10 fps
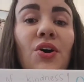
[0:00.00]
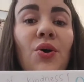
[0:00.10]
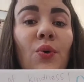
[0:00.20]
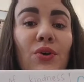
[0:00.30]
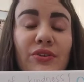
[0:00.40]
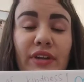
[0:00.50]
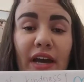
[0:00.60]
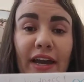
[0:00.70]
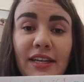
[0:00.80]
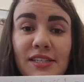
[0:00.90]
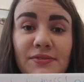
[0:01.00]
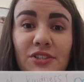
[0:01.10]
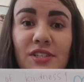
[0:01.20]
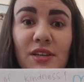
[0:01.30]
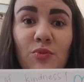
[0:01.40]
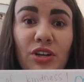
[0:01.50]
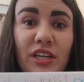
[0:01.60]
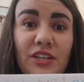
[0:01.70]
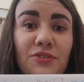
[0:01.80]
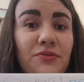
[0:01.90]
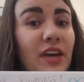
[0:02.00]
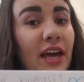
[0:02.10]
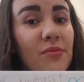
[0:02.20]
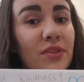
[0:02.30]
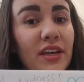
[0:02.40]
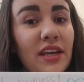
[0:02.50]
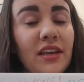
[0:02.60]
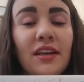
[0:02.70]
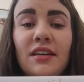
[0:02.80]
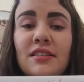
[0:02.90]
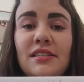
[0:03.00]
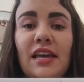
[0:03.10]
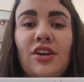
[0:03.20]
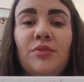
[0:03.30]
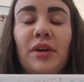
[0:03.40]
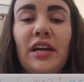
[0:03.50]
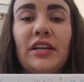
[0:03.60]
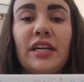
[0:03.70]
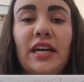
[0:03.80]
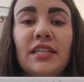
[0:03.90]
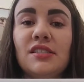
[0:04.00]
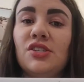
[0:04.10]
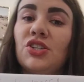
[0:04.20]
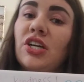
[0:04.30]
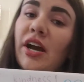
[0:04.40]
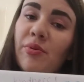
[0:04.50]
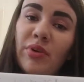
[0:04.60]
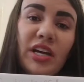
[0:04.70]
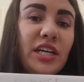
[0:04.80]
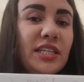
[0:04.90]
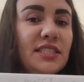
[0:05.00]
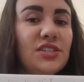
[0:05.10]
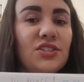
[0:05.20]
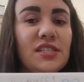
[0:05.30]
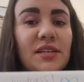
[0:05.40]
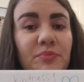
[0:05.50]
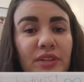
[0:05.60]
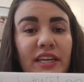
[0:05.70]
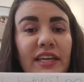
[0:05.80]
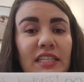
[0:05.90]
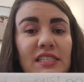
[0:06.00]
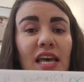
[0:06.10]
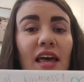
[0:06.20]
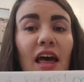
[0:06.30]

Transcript: or nice for someone in your family, say your parents, your grandparents, your siblings,